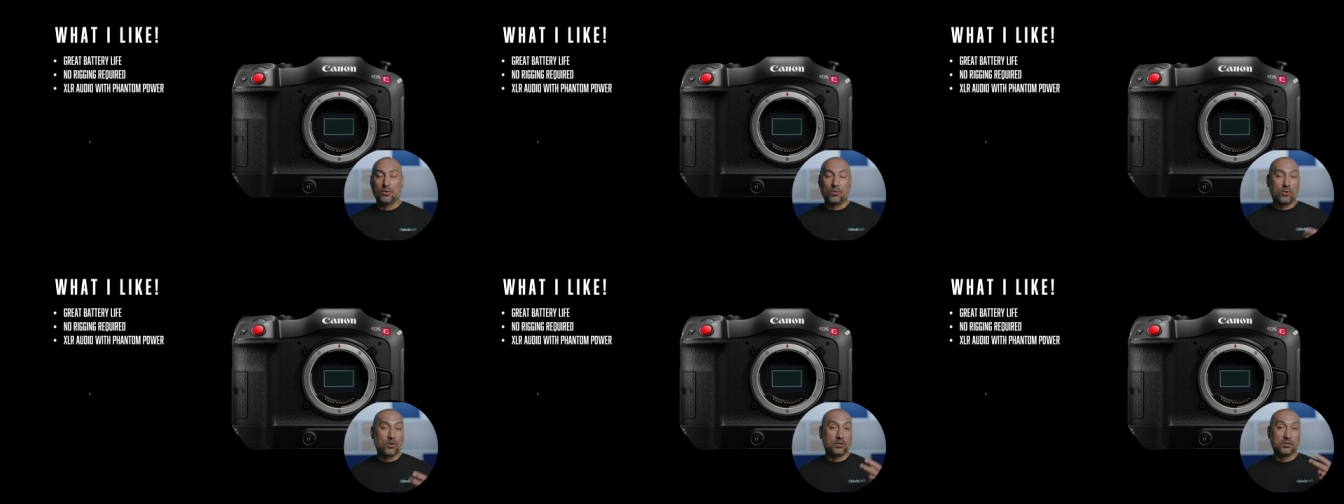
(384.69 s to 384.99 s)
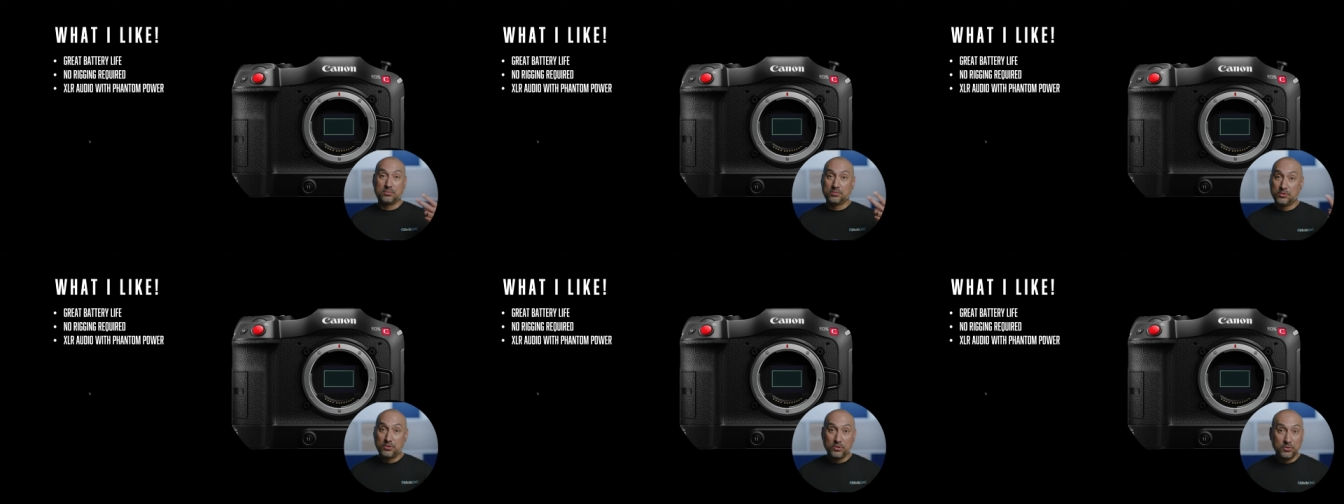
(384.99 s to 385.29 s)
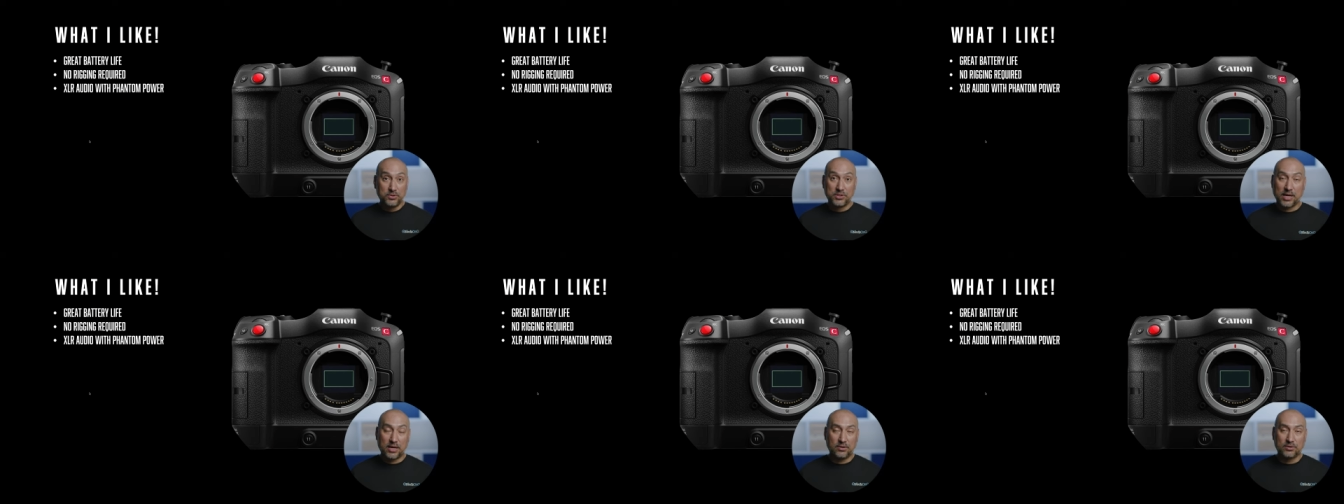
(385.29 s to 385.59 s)
or
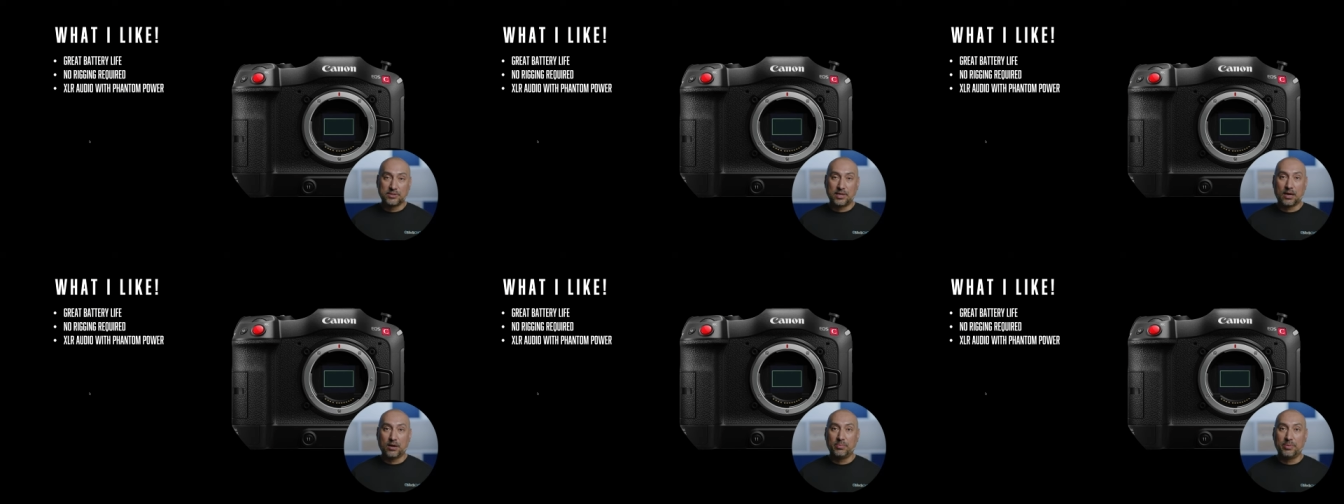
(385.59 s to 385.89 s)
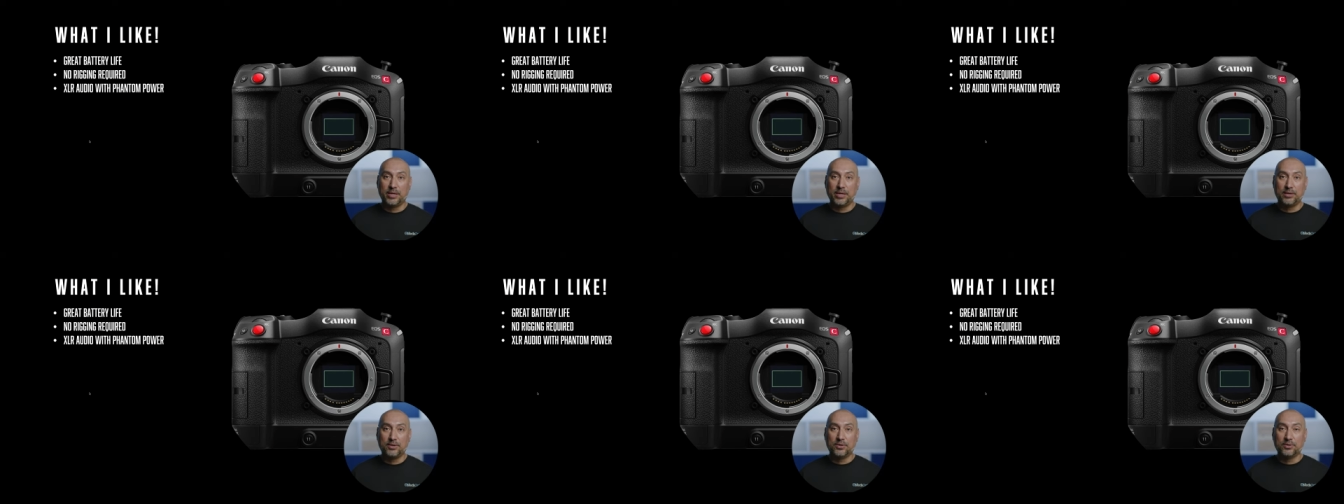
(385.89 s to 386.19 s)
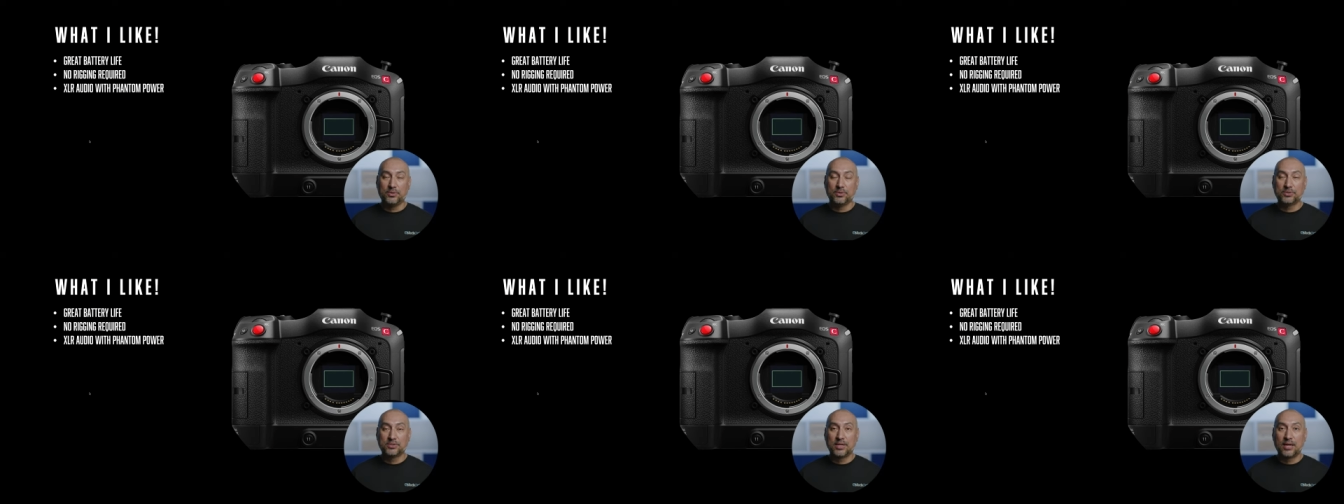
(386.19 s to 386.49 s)
two channels that are being
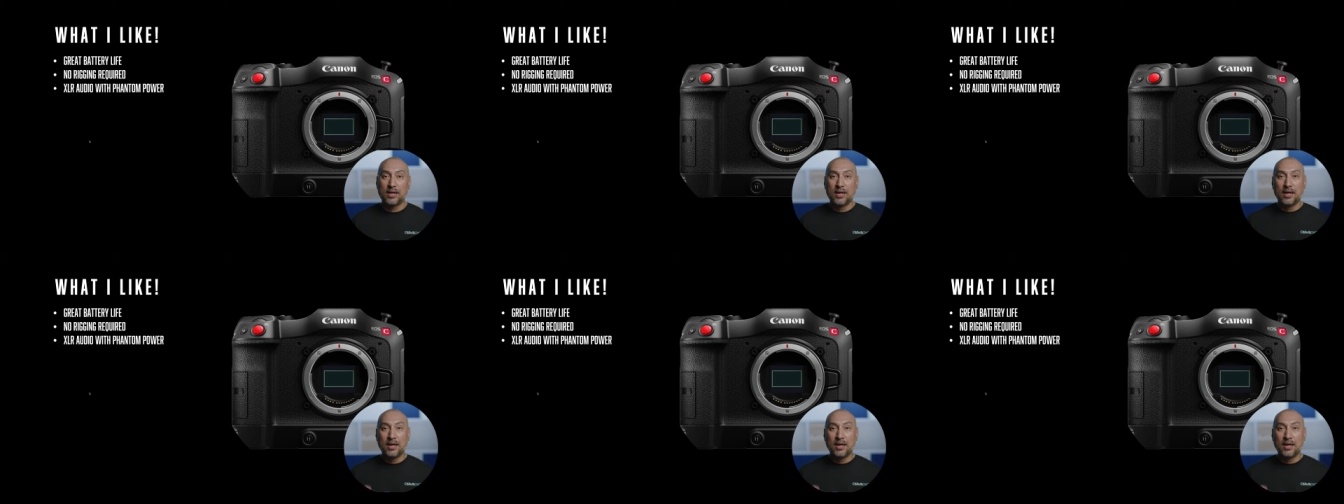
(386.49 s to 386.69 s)
used,